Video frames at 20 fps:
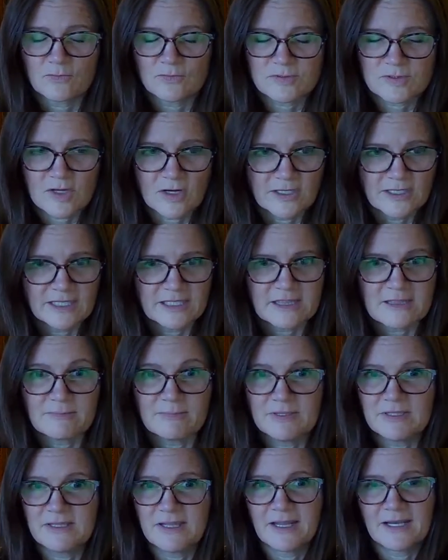Starting at
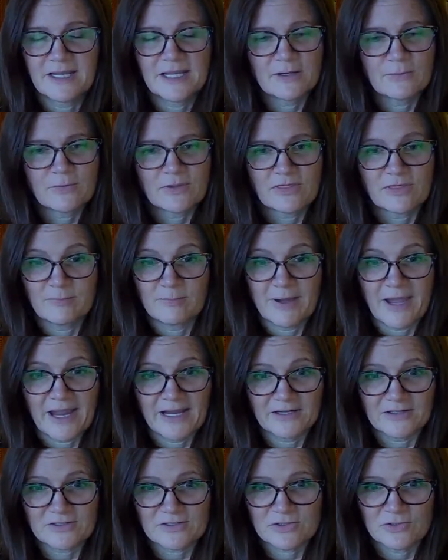the beginning with the
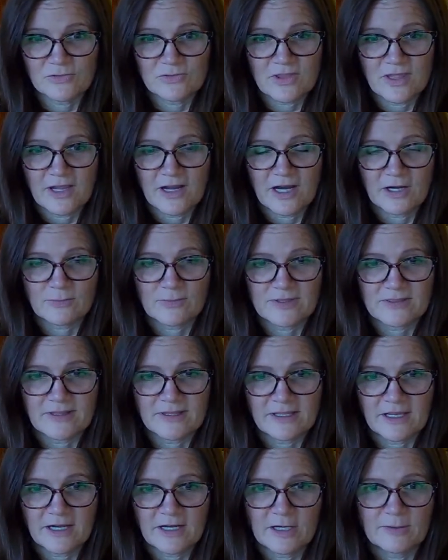buyers, who they are and what
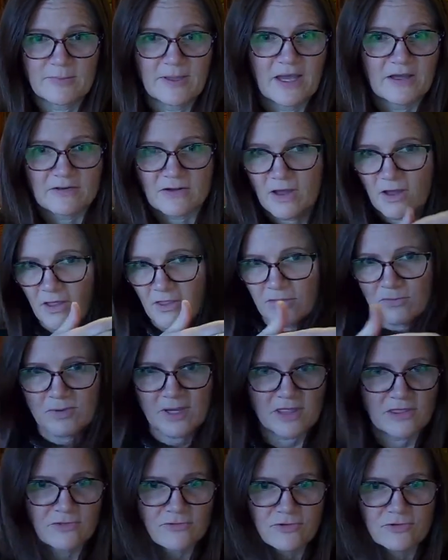they care about, all the
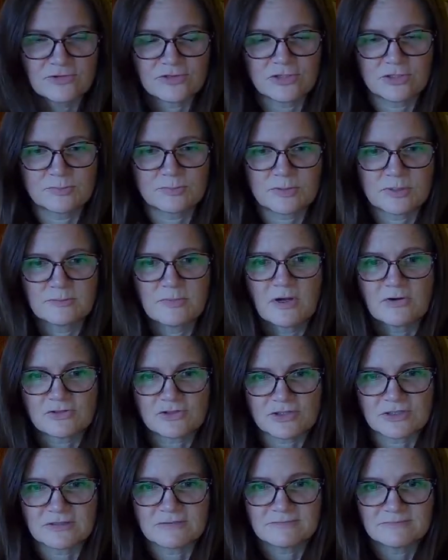way through to
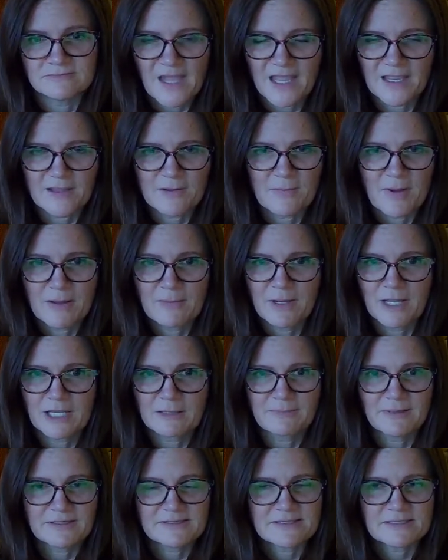promotion. I'm
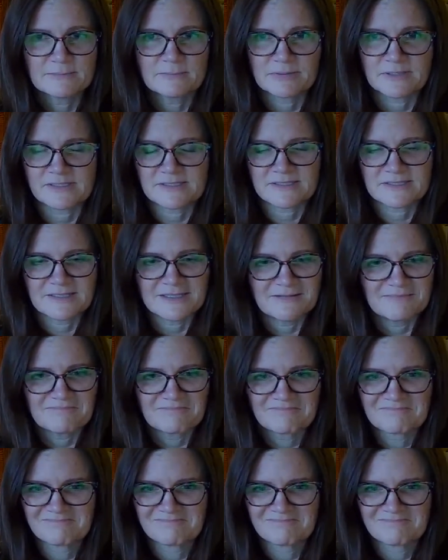all about simplicity.